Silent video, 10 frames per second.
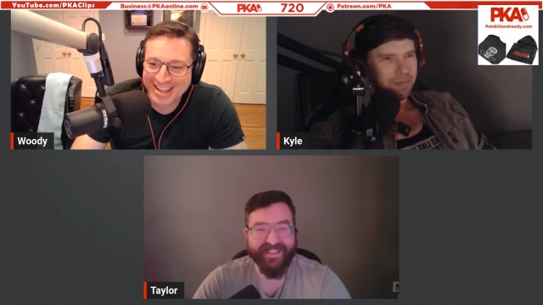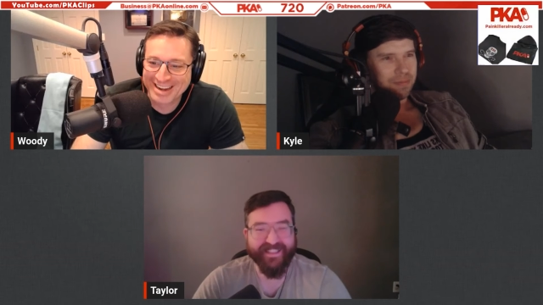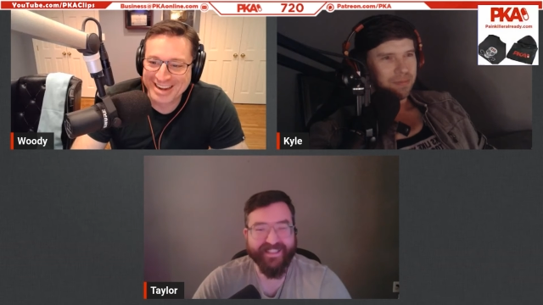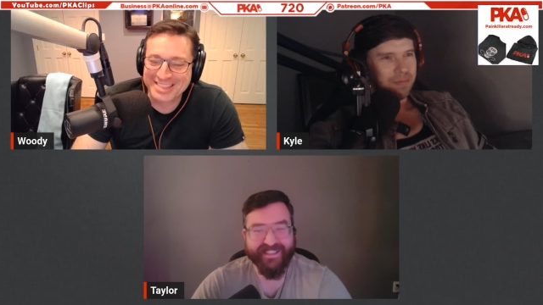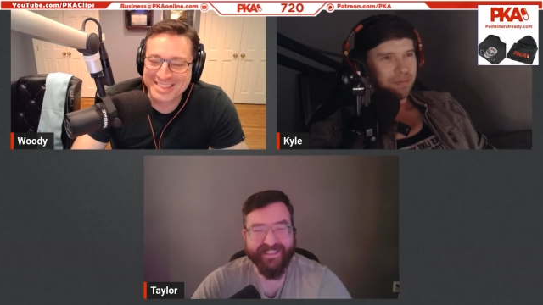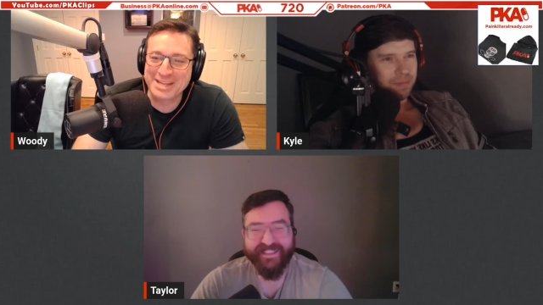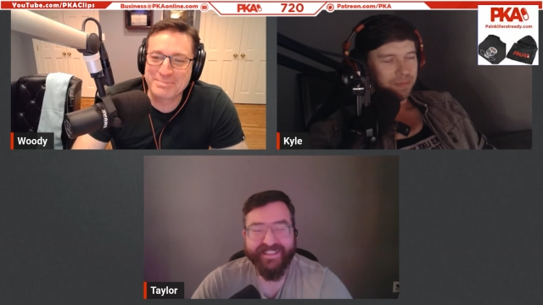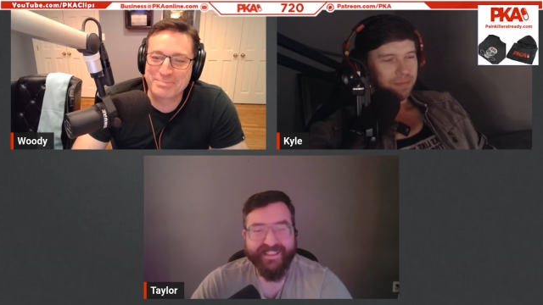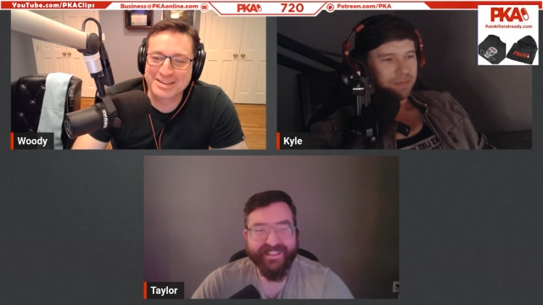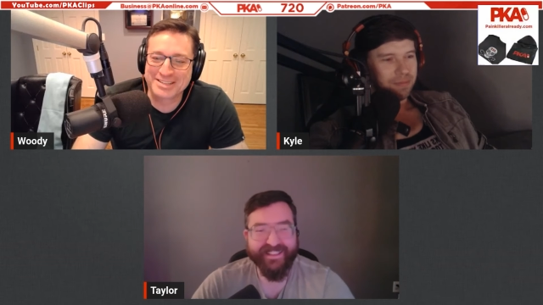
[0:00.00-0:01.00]
Speaker 1: And then
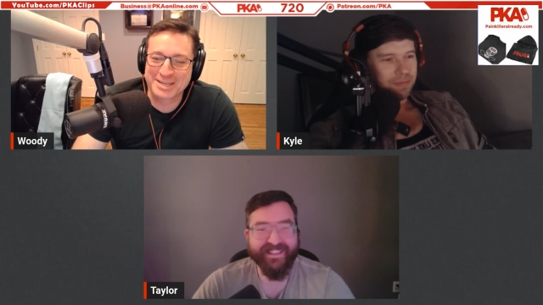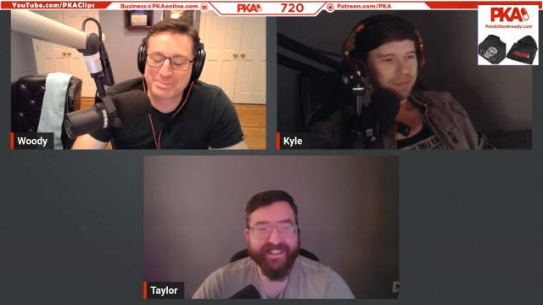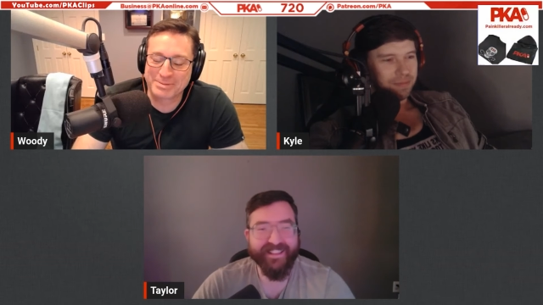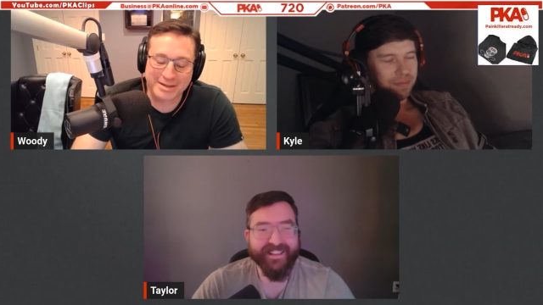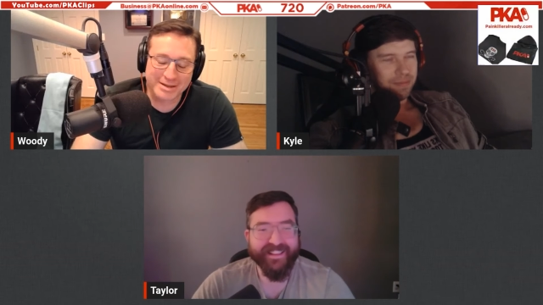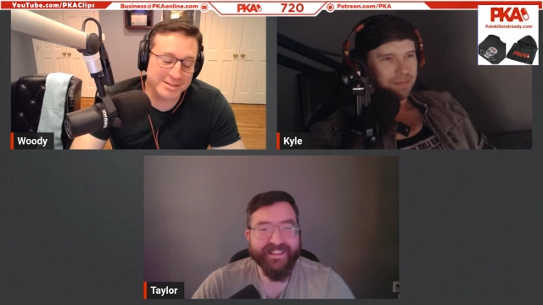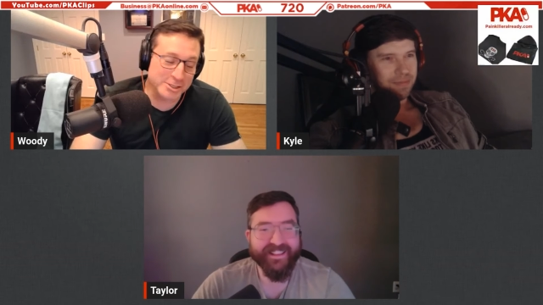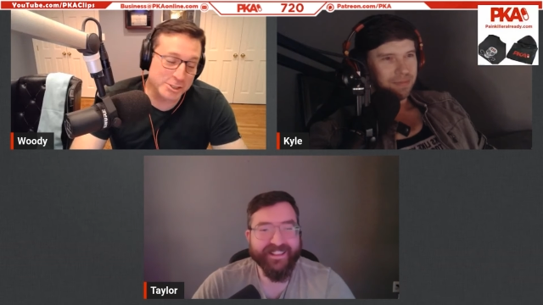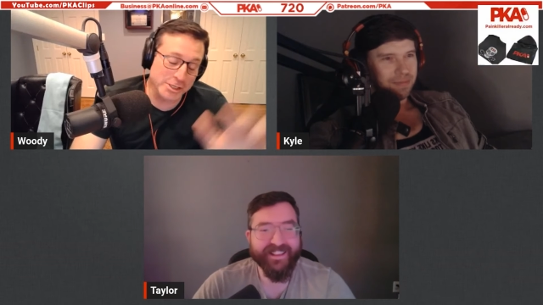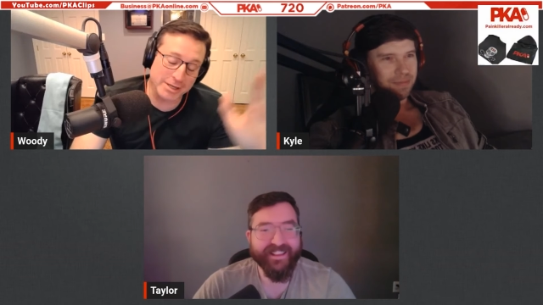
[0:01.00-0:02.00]
he brings up like, oh, the
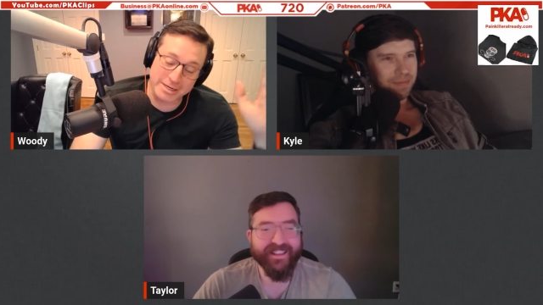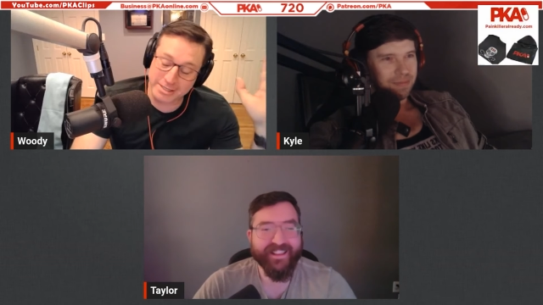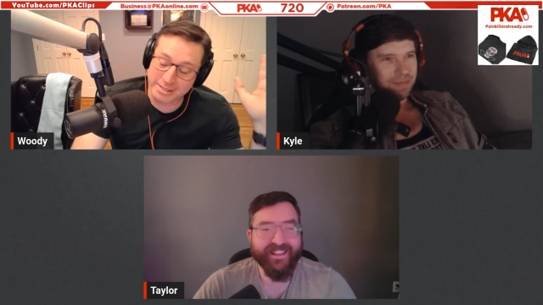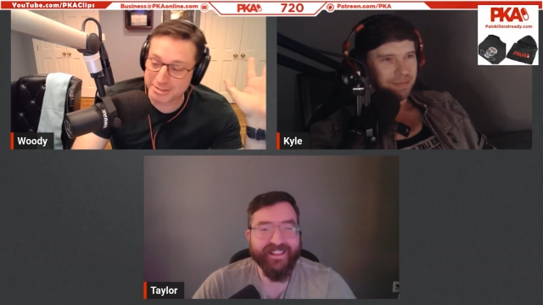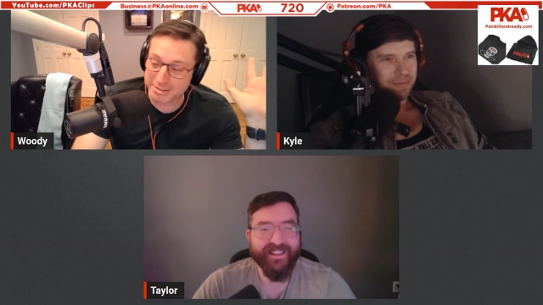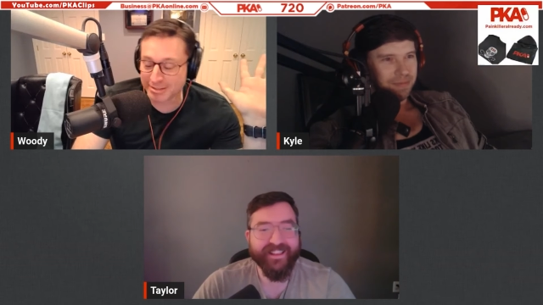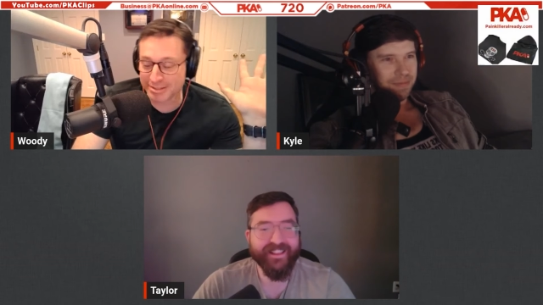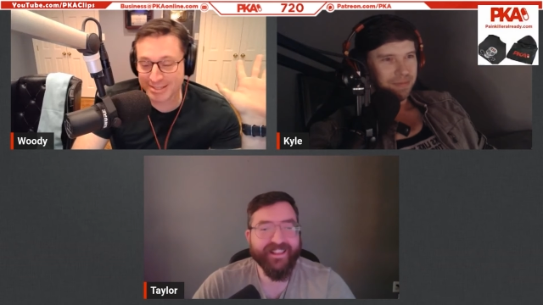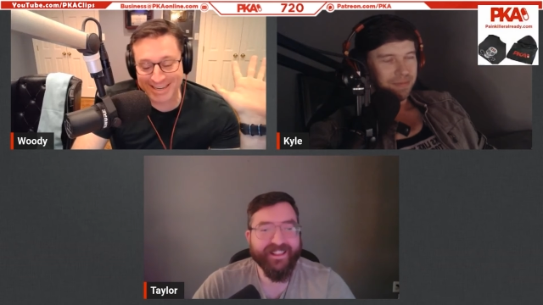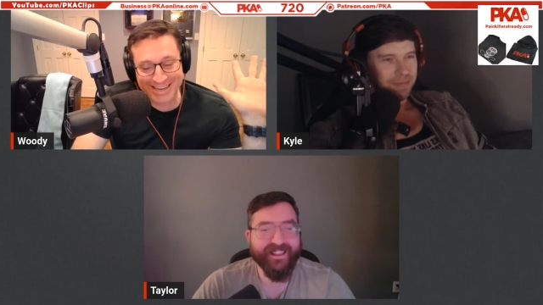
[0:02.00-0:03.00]
shit I did at
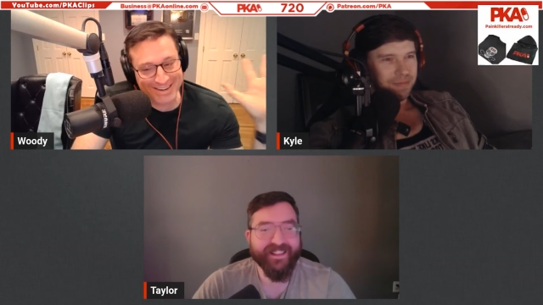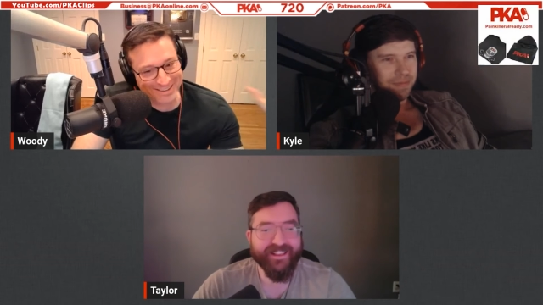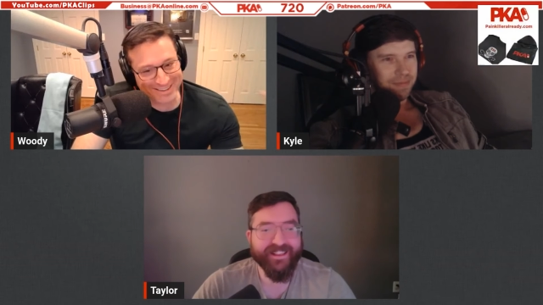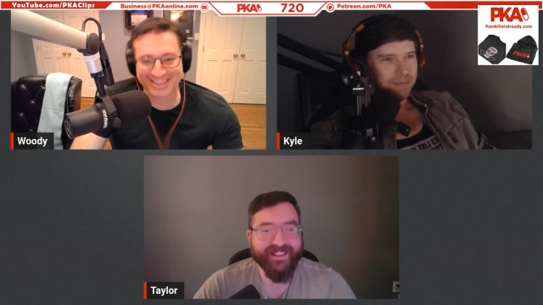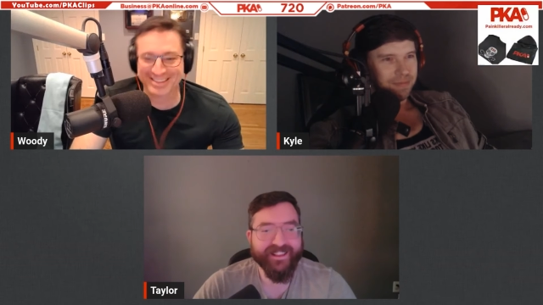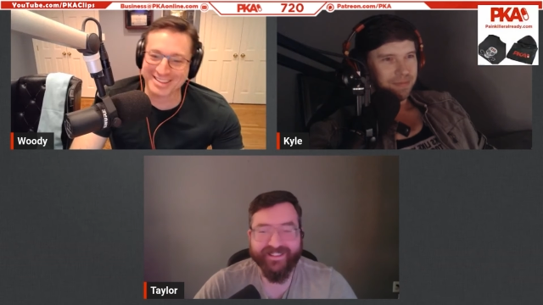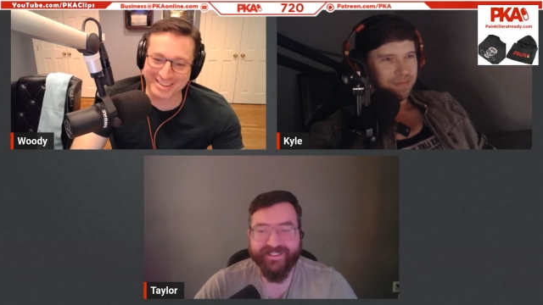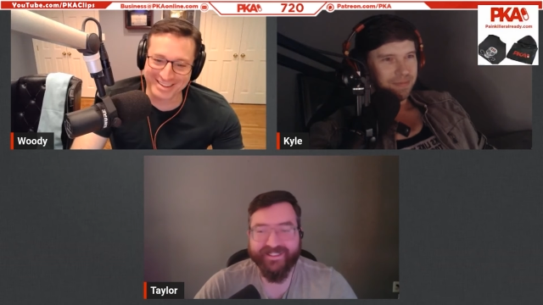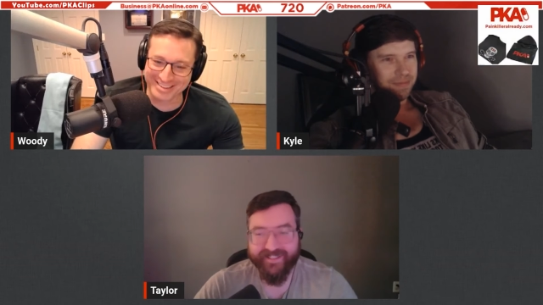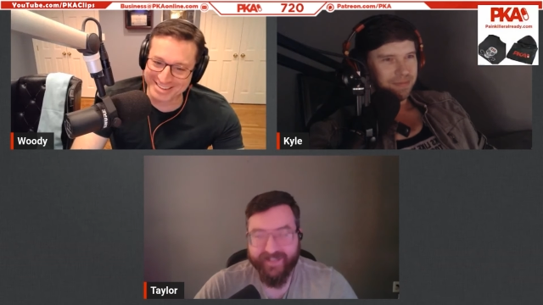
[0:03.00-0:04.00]
16.
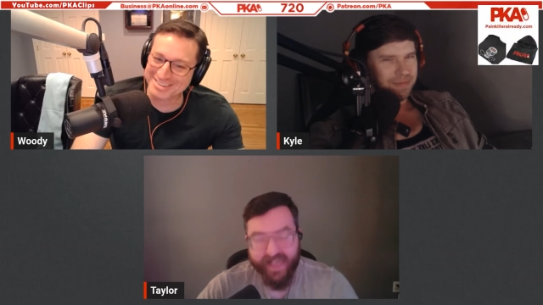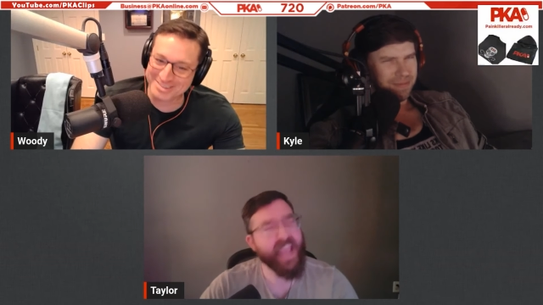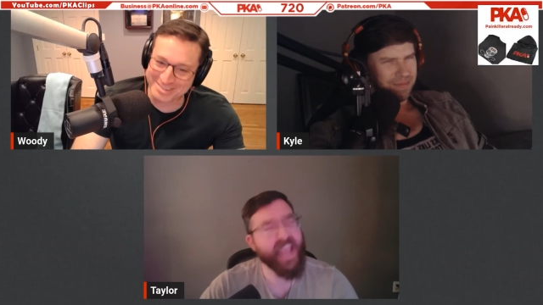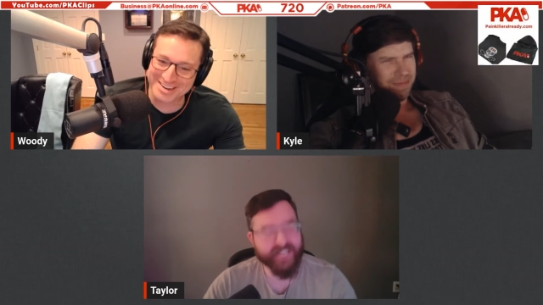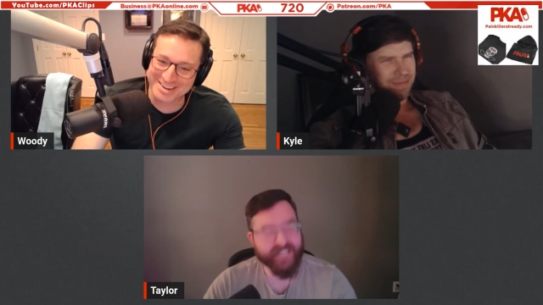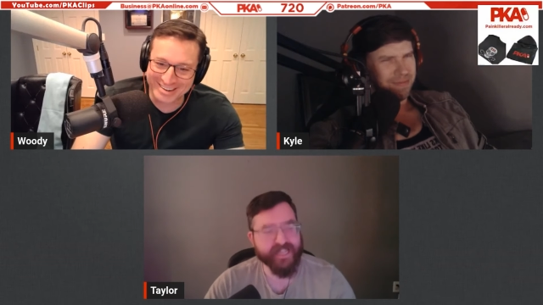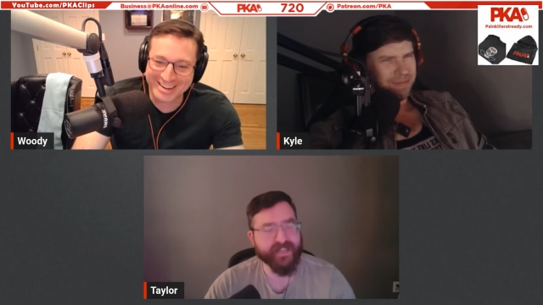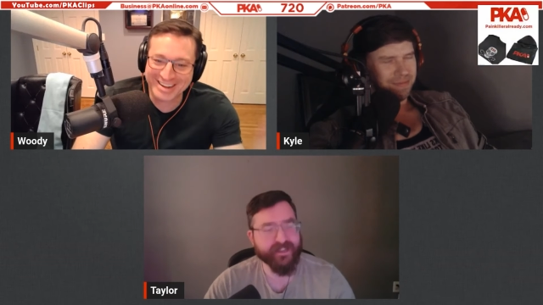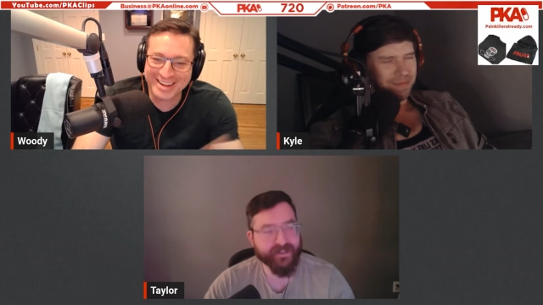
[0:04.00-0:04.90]
You don't know.